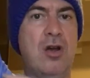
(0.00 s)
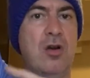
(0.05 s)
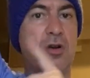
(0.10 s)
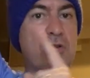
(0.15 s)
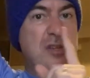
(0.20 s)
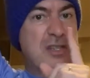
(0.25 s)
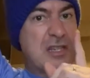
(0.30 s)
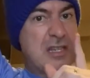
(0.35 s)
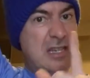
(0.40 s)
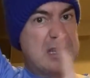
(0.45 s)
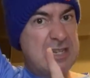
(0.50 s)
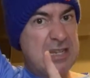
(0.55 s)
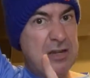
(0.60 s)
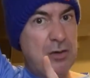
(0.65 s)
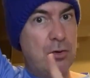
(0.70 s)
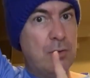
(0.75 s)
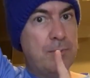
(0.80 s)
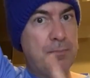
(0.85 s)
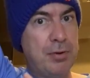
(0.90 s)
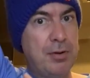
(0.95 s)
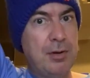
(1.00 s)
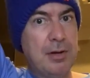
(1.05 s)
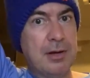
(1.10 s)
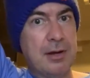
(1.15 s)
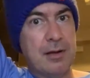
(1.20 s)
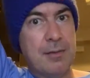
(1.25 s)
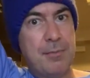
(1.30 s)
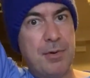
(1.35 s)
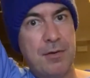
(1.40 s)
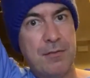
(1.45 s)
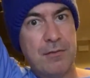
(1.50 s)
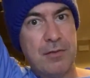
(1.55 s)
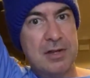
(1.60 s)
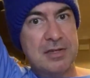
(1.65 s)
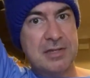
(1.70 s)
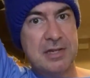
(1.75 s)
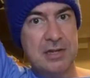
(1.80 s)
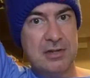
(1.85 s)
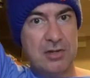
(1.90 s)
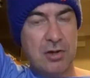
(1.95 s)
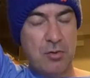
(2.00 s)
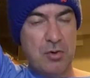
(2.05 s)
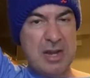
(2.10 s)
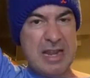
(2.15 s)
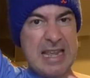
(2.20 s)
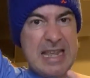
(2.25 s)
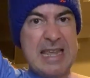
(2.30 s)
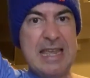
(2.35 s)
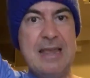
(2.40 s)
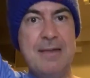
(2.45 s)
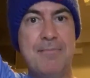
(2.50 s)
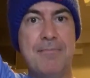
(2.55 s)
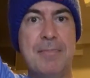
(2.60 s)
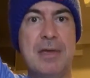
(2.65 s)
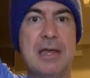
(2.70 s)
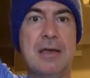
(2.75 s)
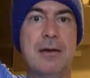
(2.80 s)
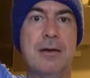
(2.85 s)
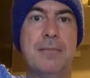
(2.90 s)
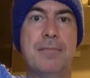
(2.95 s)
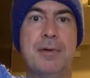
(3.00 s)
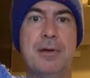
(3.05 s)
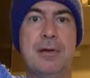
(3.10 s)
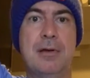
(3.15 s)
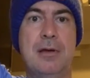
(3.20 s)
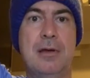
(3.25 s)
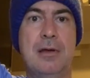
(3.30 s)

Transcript: are still pulling above resting tone to keep me up.